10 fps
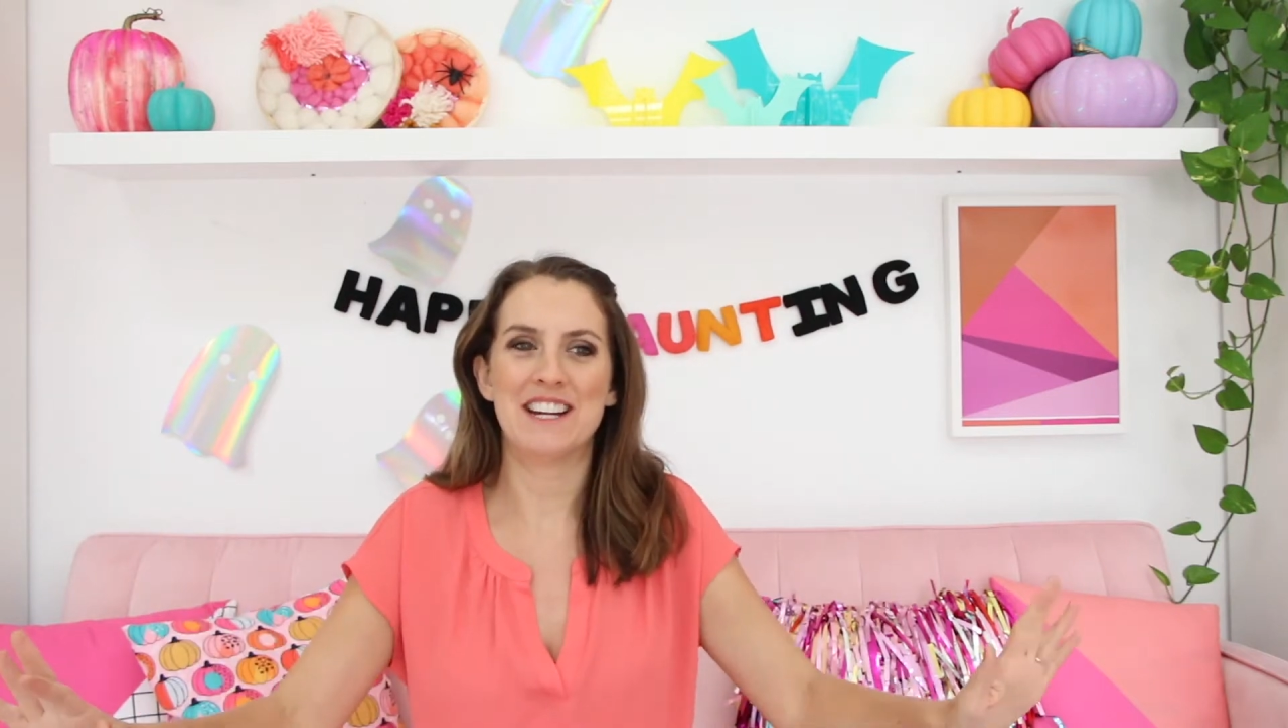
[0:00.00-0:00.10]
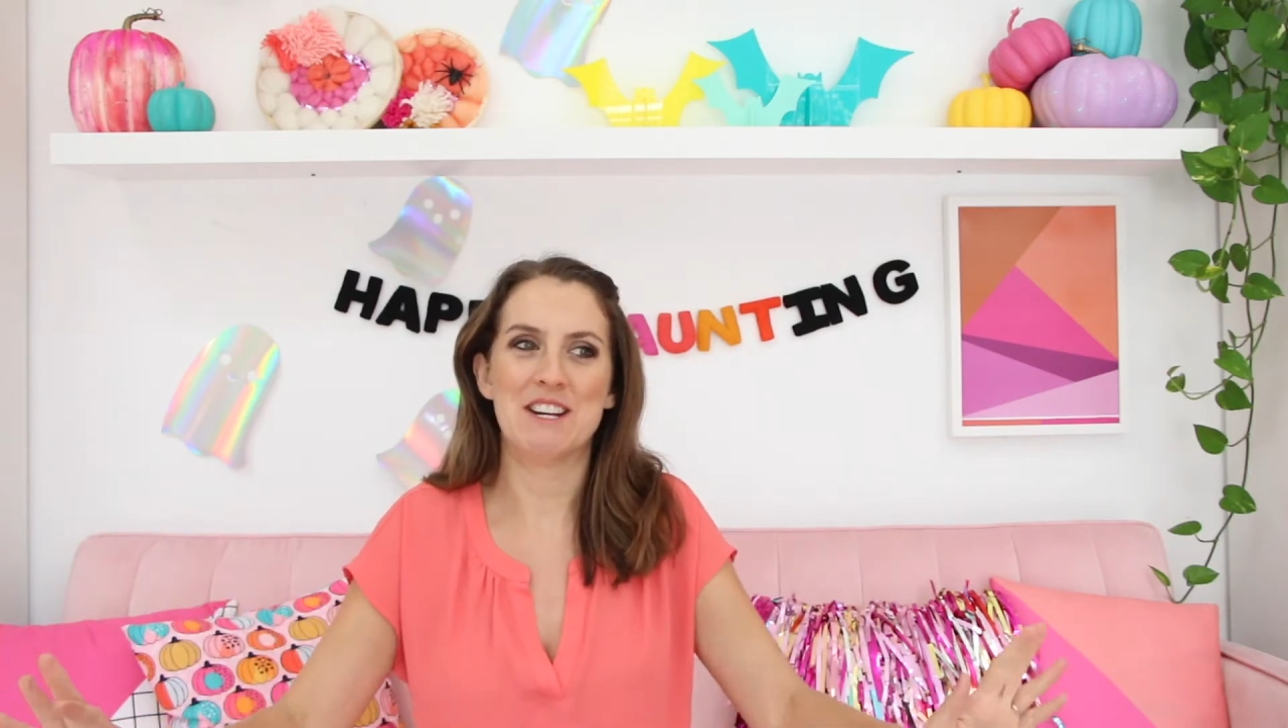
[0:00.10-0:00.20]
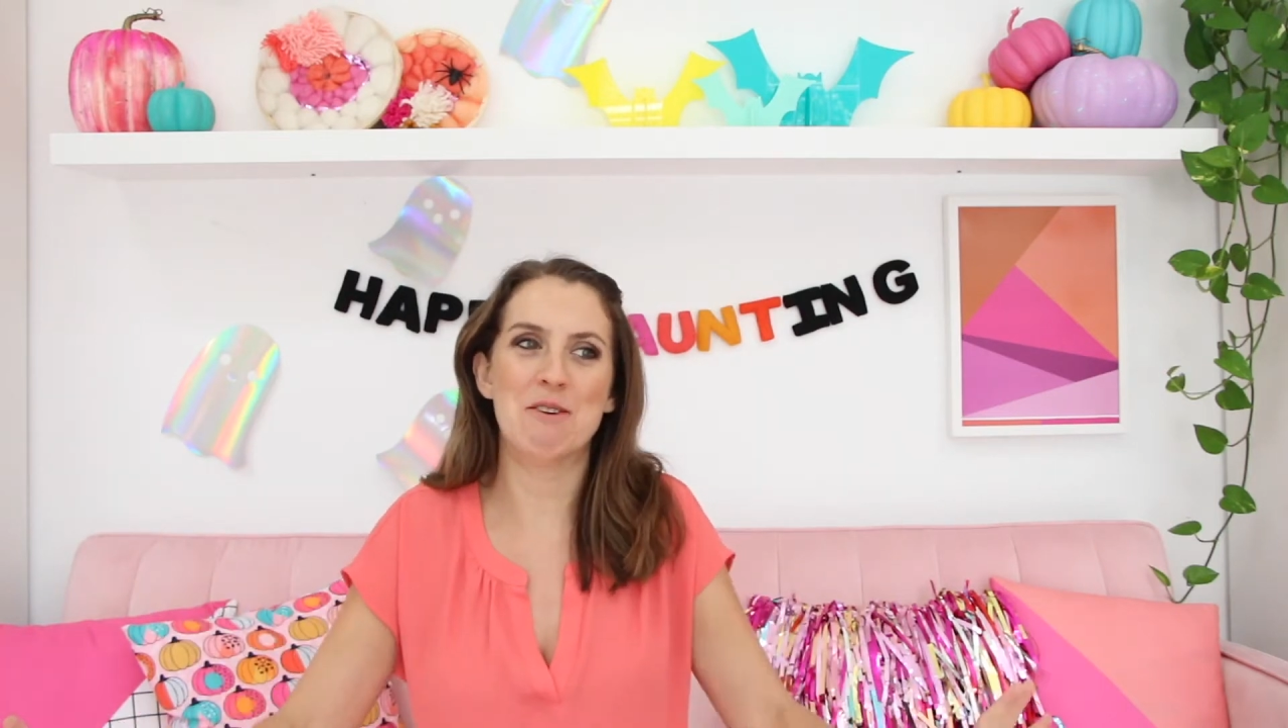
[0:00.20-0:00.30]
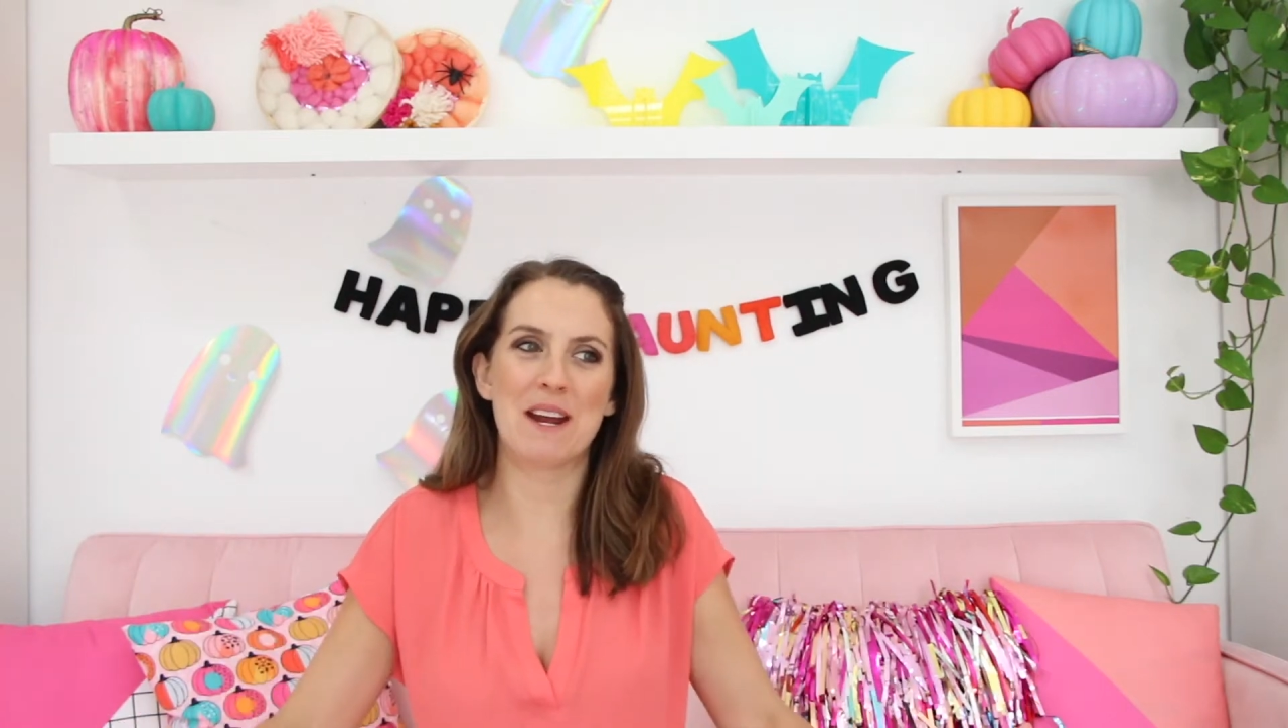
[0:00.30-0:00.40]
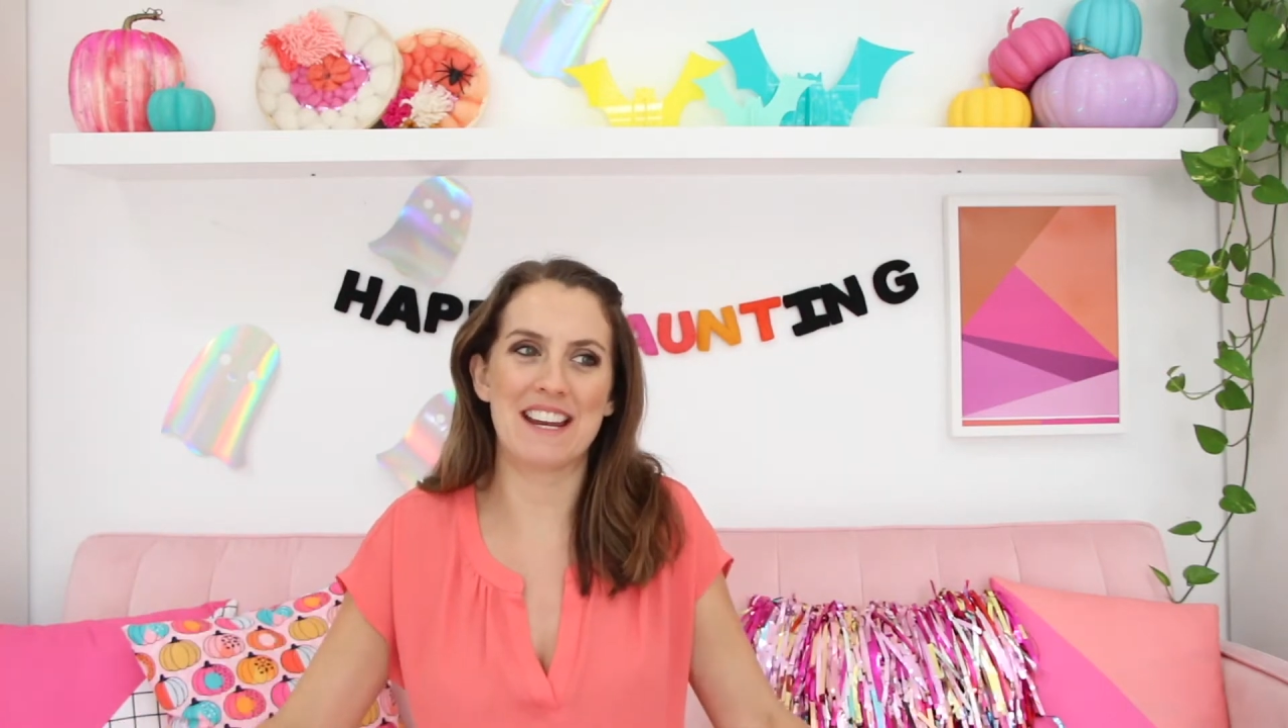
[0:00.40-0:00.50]

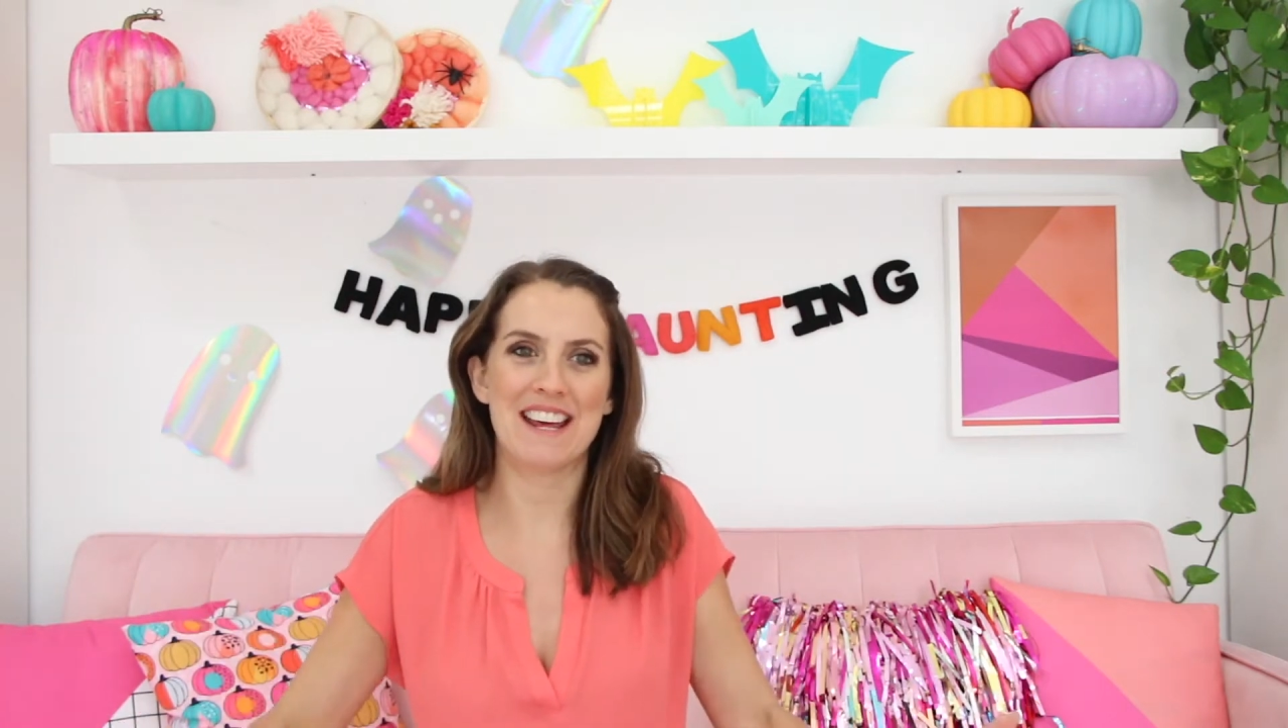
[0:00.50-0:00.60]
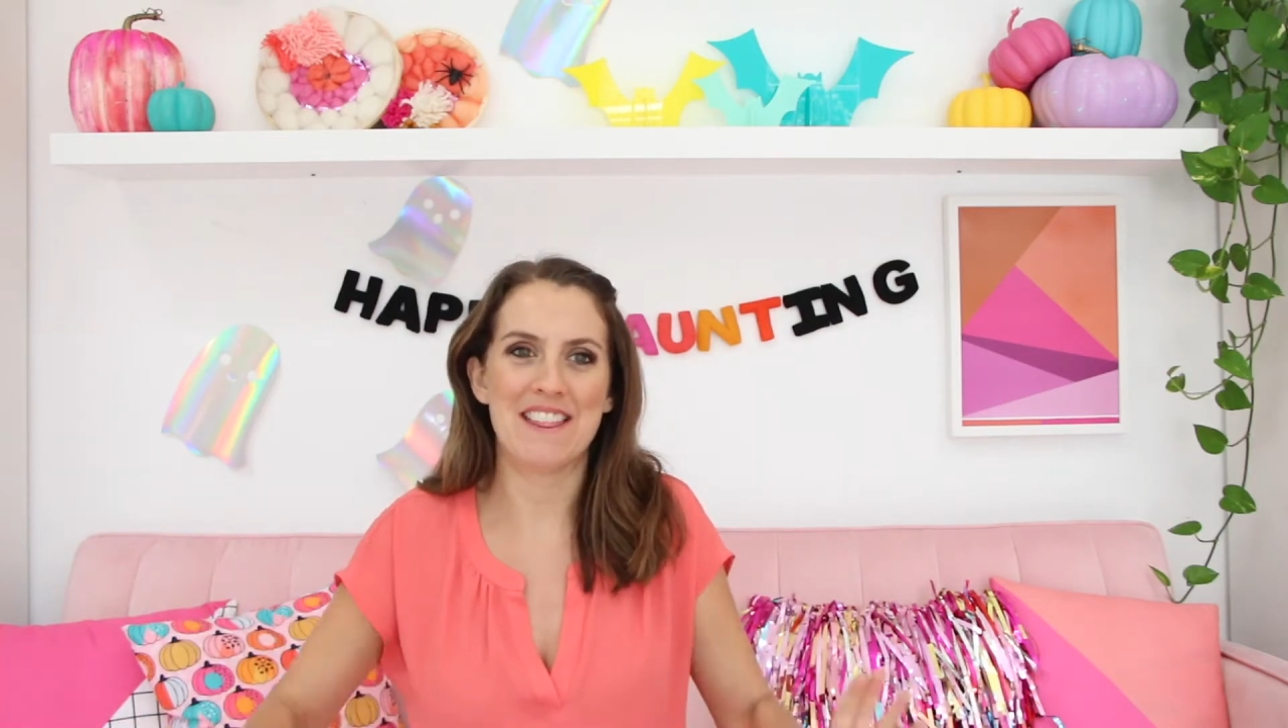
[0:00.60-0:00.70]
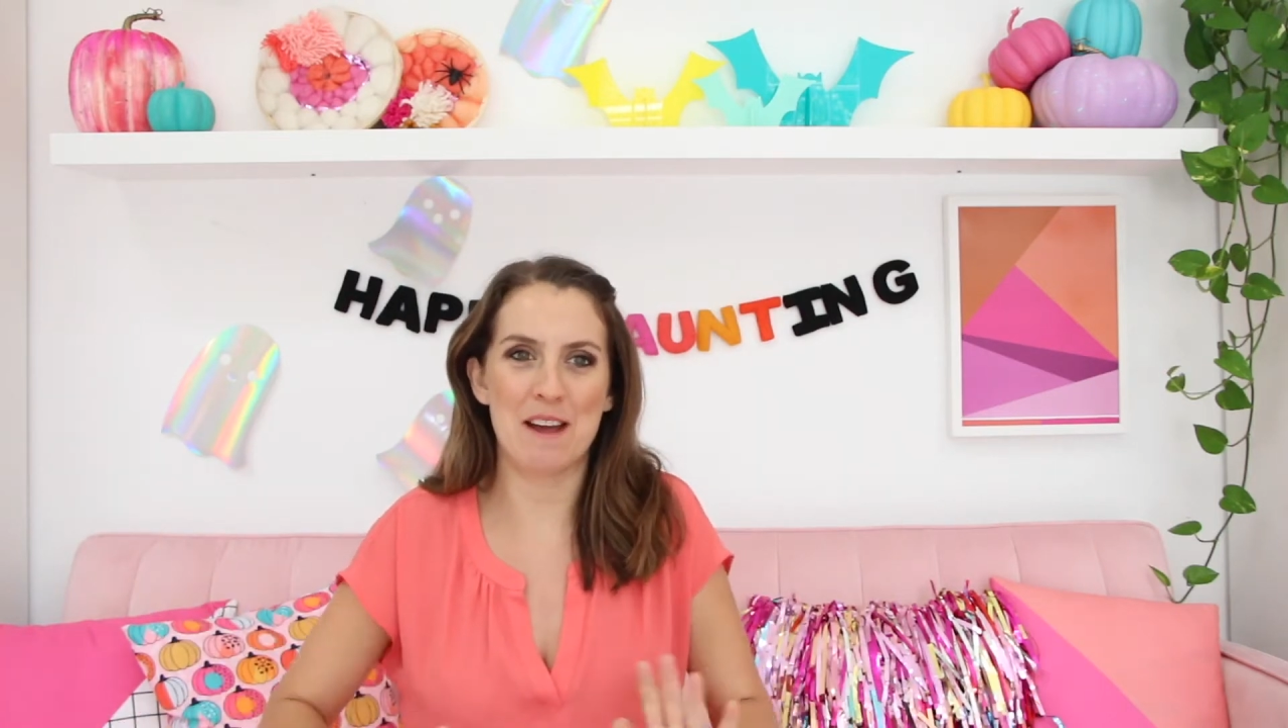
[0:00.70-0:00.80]
no, wait,